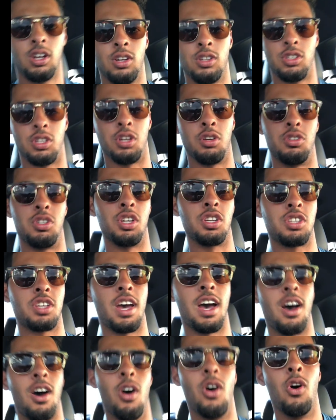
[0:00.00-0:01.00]
So just
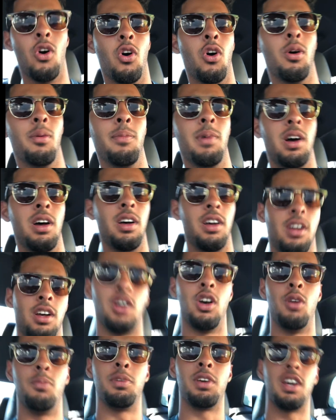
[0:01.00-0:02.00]
got home.
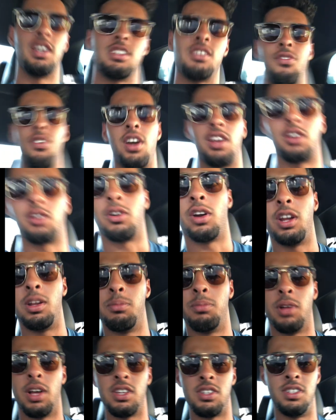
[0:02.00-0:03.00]
Hope you guys have had a great
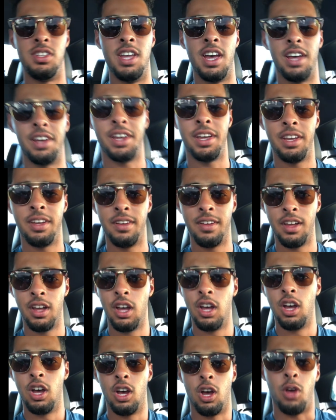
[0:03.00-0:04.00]
and blessed day.
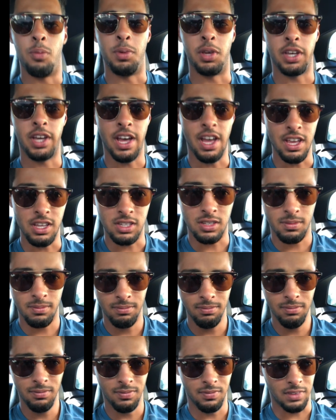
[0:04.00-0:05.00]
Hope you guys
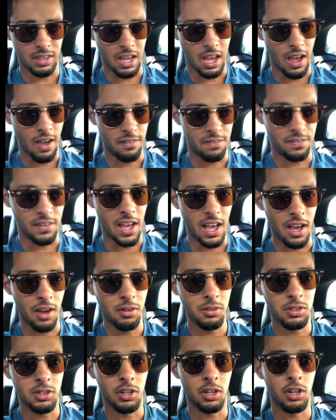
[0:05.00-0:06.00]
have
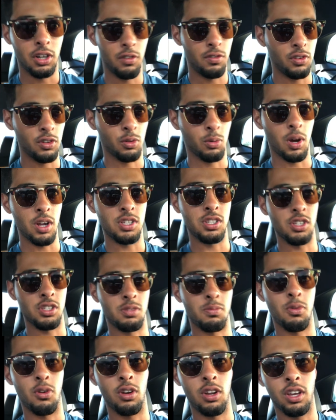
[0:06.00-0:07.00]
found, or if you're watching this
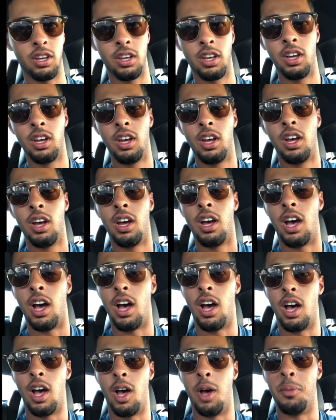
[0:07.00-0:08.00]
morning,
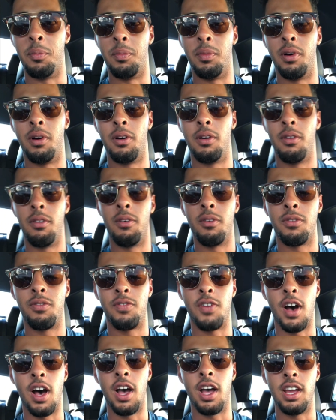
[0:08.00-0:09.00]

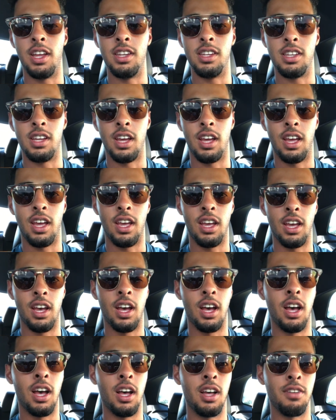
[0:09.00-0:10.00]
find
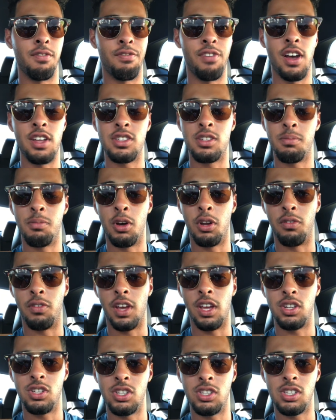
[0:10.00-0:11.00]
some
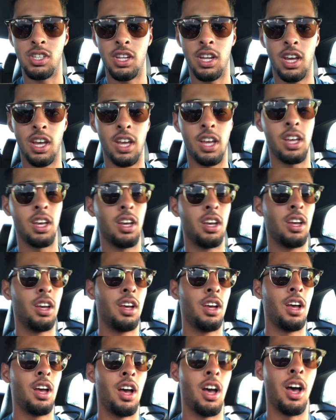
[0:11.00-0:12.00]
motivation today
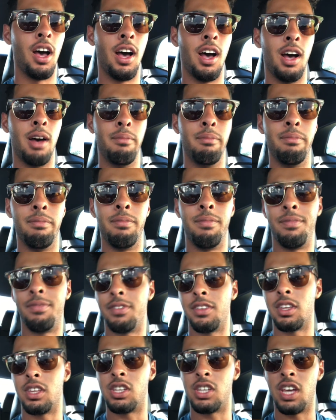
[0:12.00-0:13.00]

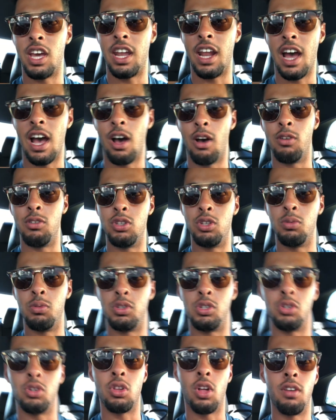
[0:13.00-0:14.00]
to get out, do
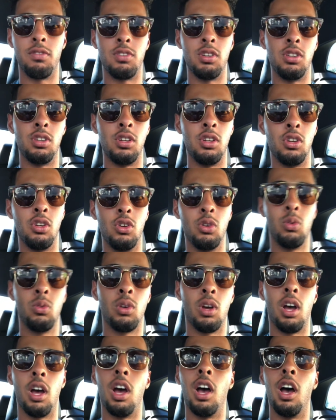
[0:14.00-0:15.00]
what you love to do,